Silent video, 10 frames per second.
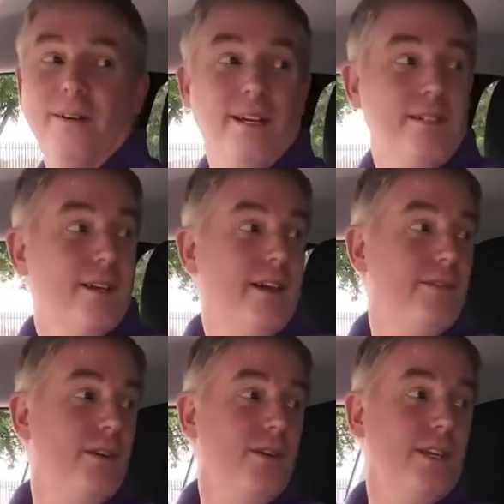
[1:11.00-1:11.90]
around. So have
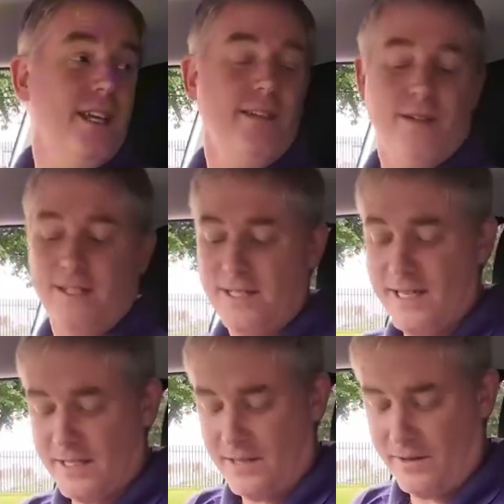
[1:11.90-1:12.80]
a look, yeah, you can see
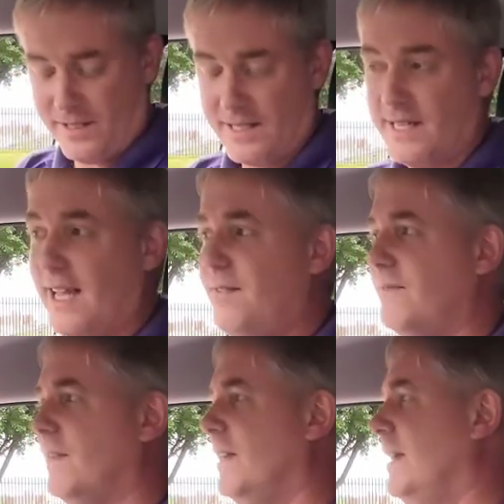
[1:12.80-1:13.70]
it's nice and safe.